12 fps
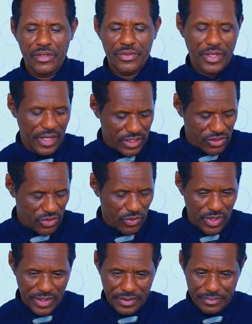The next
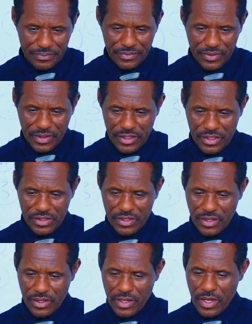one, it is
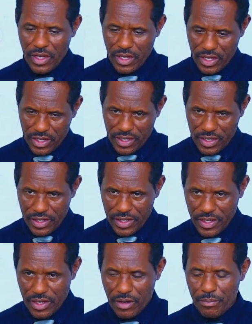a
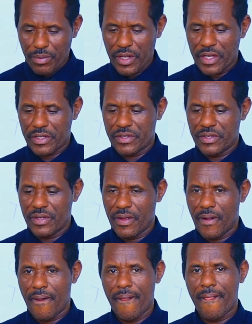complex,
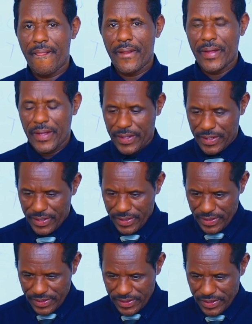
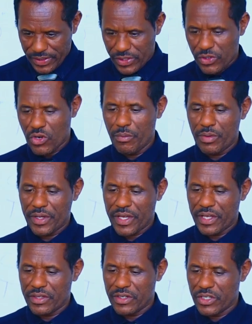too
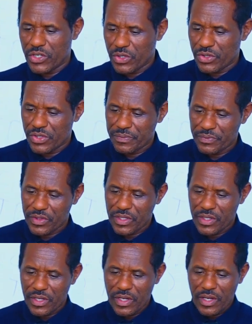complicated issues.
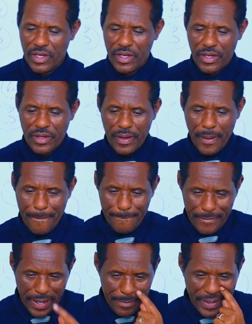
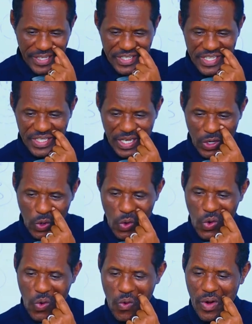He mentioned
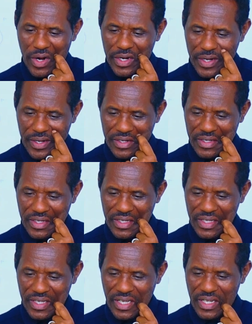clockwork,
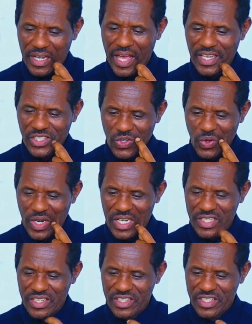like
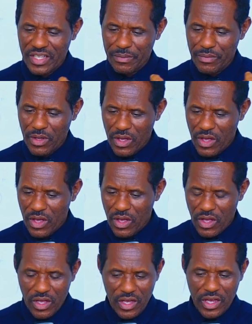solar system
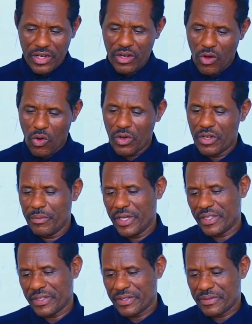and all the
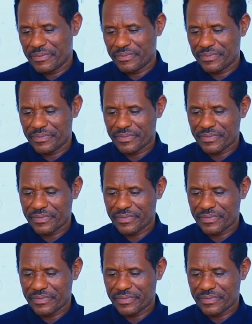method.